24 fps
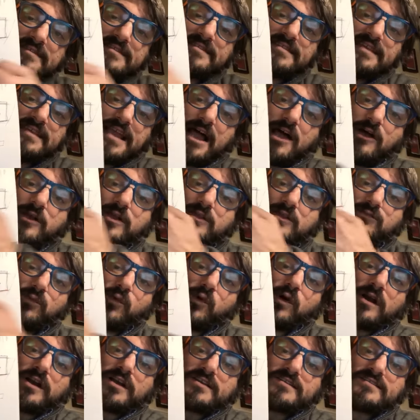see how it
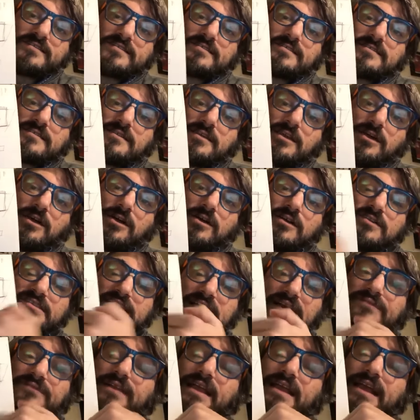works. You know,
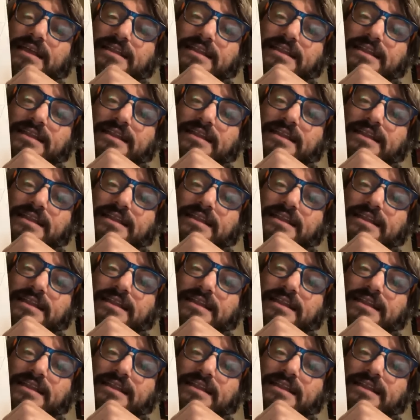stuff like